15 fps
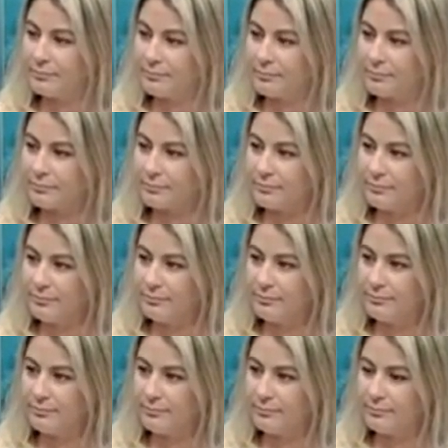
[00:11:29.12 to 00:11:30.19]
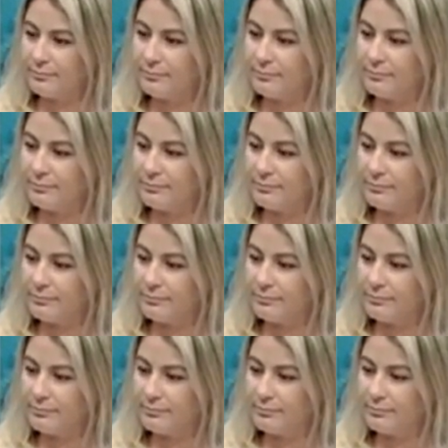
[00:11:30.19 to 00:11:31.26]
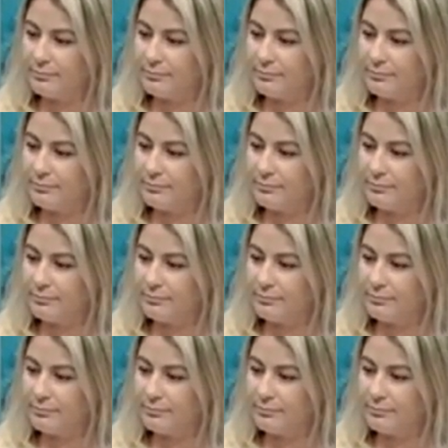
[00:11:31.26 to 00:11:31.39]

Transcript: [no speech]